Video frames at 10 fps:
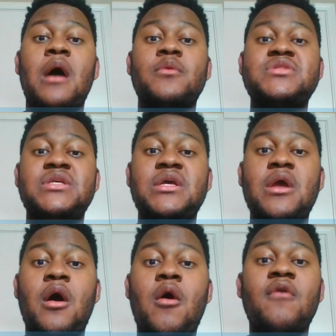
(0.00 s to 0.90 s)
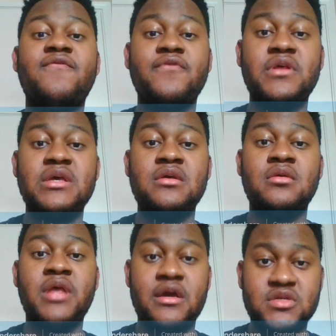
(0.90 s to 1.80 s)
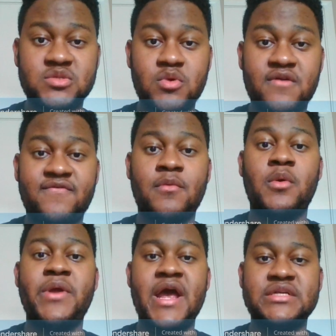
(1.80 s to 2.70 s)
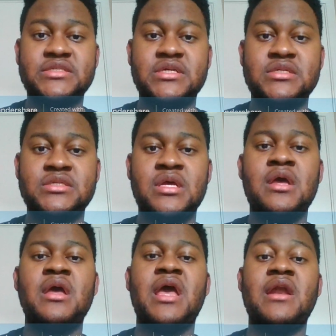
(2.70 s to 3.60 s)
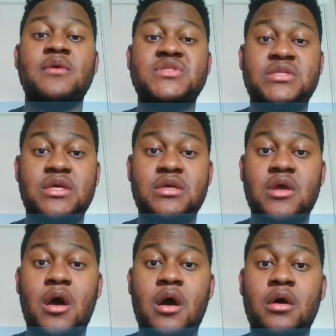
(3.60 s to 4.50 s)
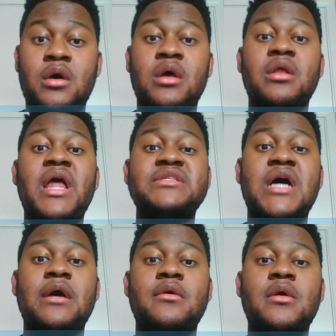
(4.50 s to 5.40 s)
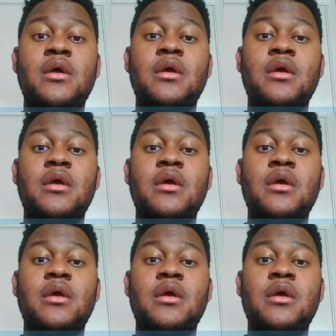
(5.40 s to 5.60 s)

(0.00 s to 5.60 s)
I will see y'all hopefully later this week for more reactions, and I'll see y'all later.